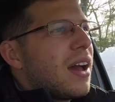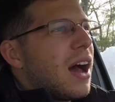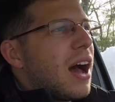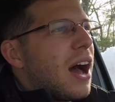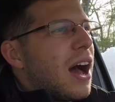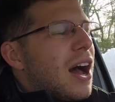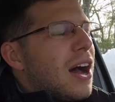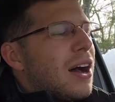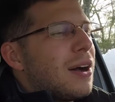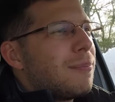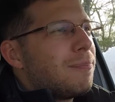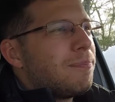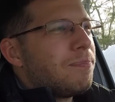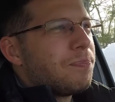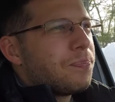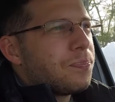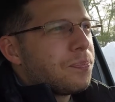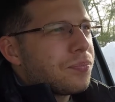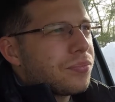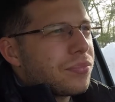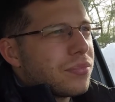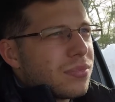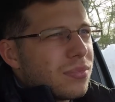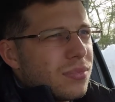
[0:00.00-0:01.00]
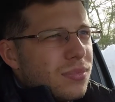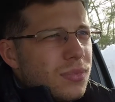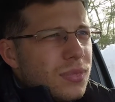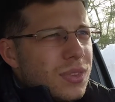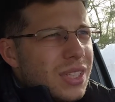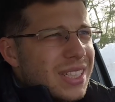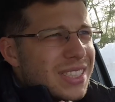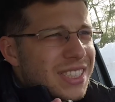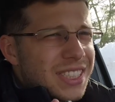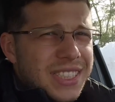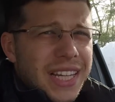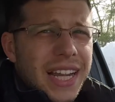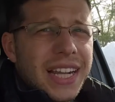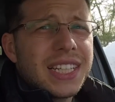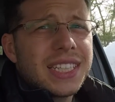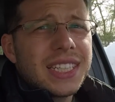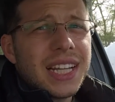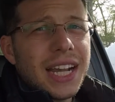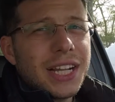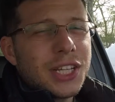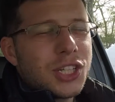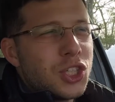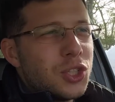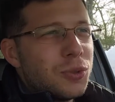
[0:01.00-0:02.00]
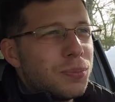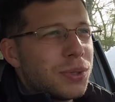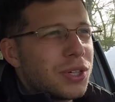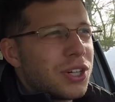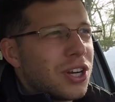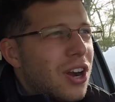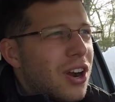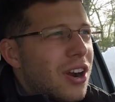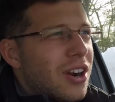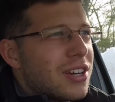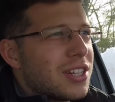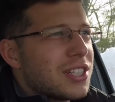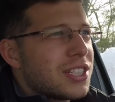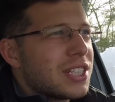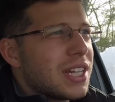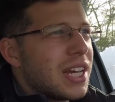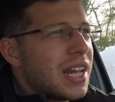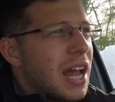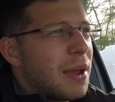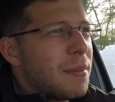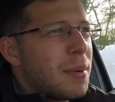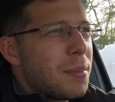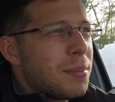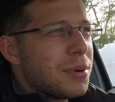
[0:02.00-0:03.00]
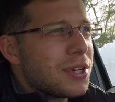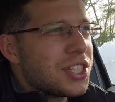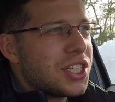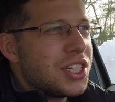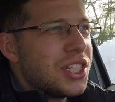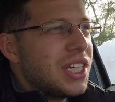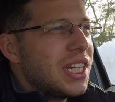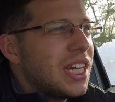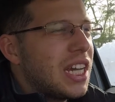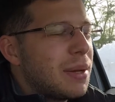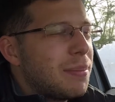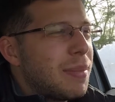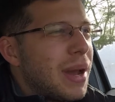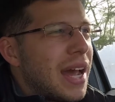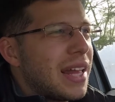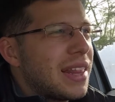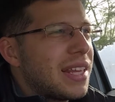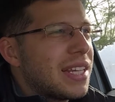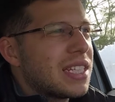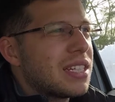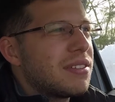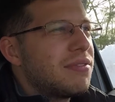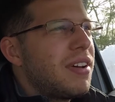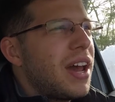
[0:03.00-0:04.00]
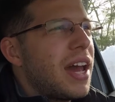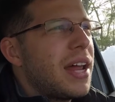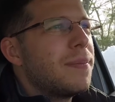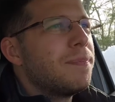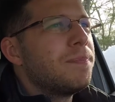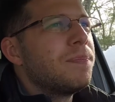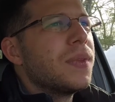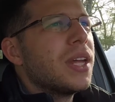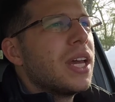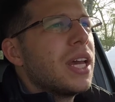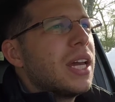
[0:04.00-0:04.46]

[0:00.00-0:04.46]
Stateside Supercars, and I remember seeing him at this event.